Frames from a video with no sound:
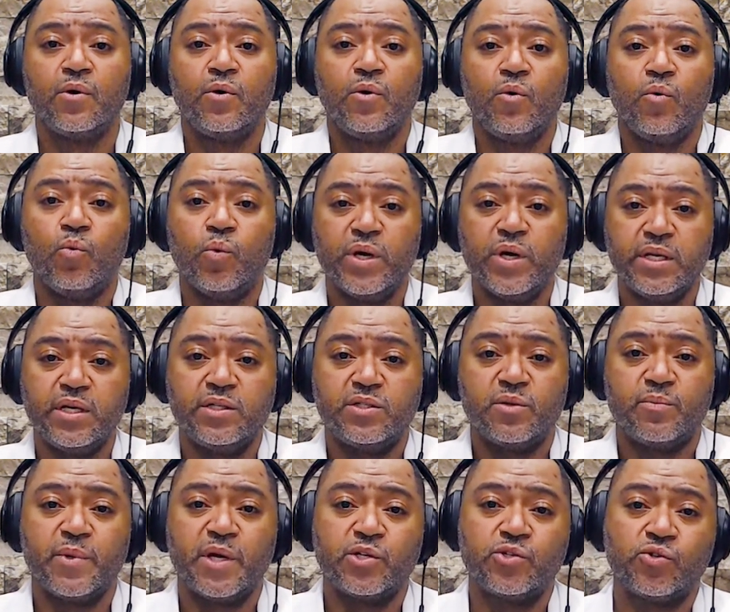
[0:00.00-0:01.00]
We need to
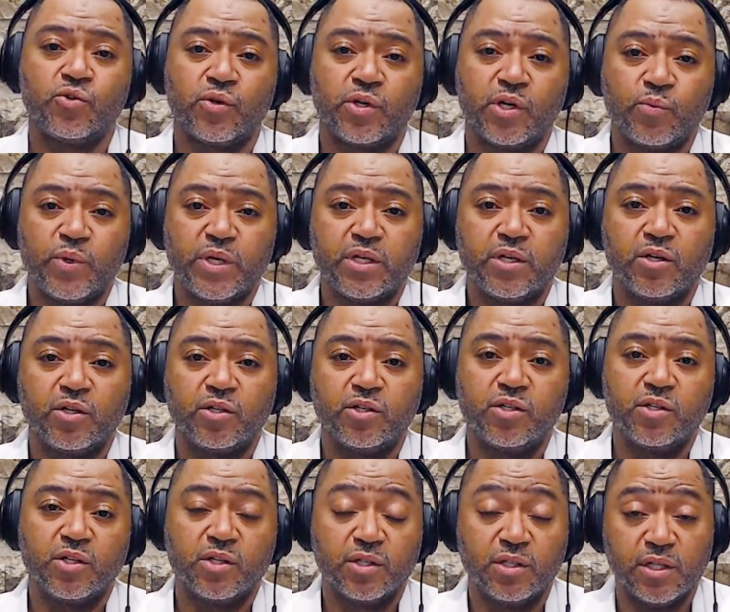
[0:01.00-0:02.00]
make sure that we get
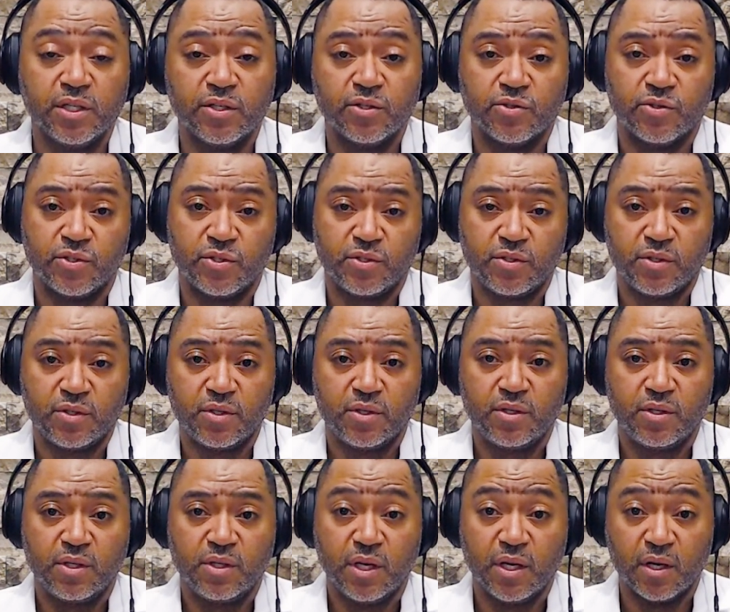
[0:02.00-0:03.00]
good leaders
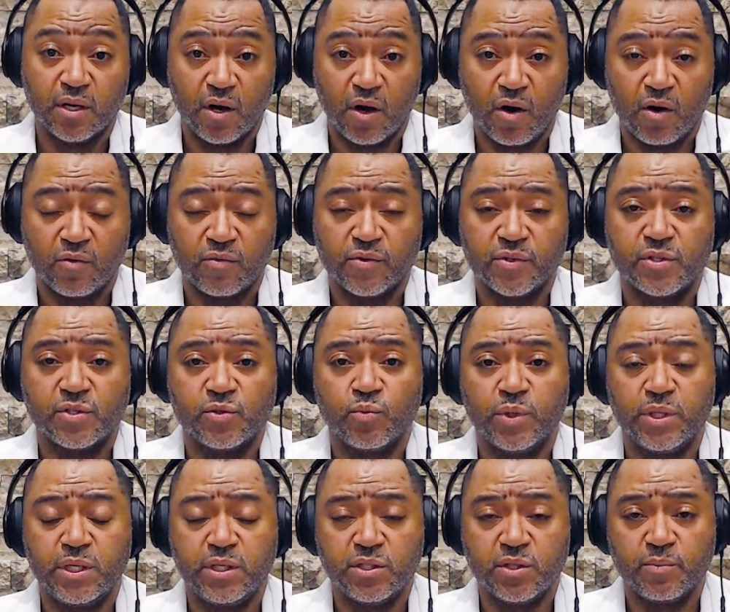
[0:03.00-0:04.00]
in office. We
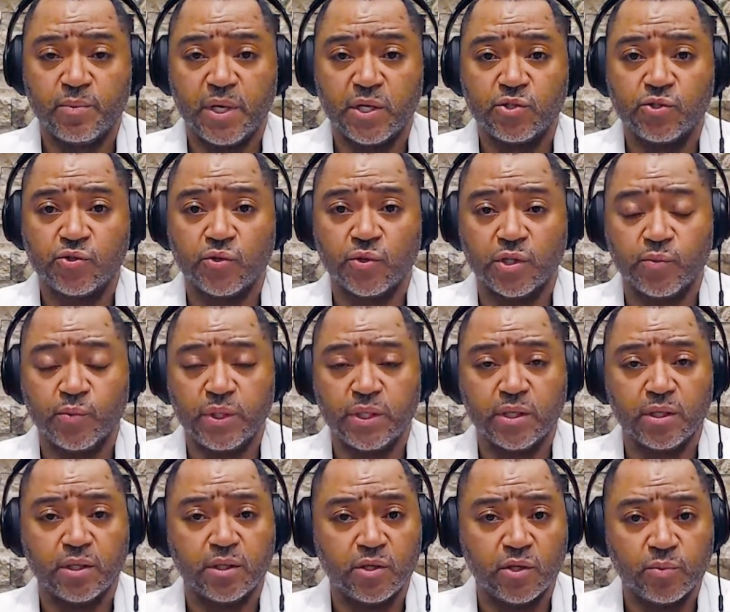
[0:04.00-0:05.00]
need to make sure that we
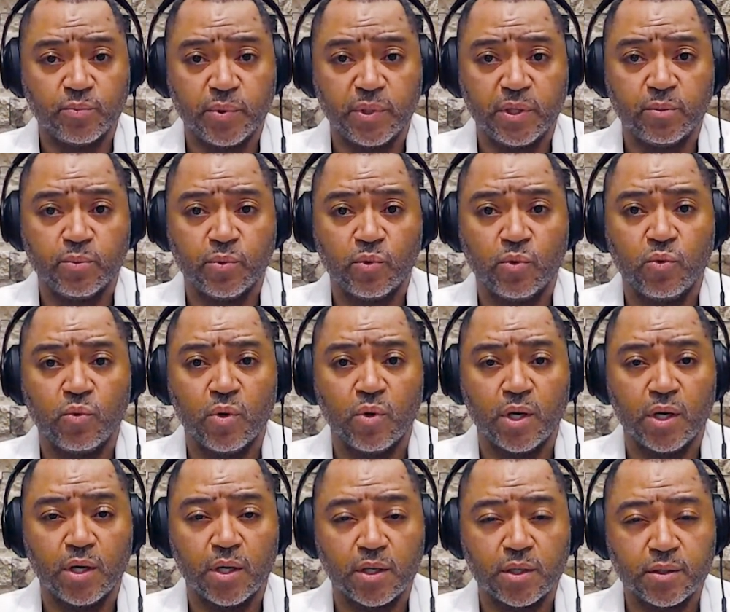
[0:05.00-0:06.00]
get good people who
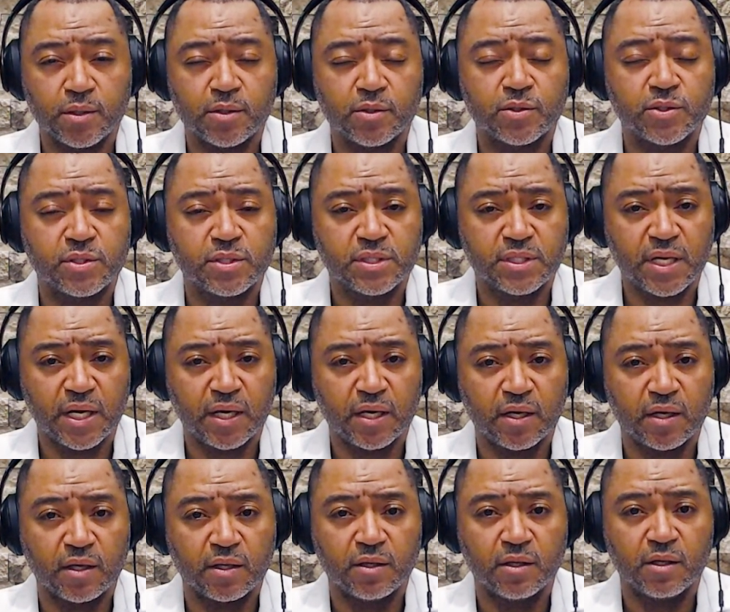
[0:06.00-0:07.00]

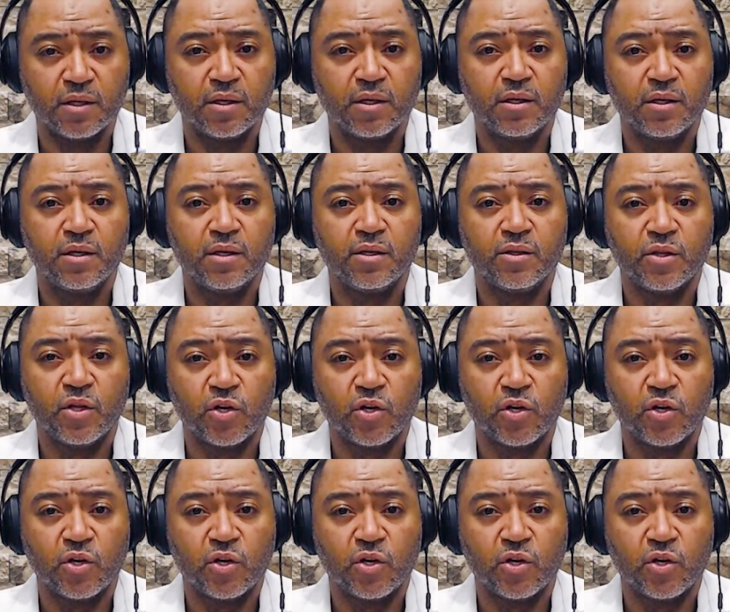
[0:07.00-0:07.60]
understand the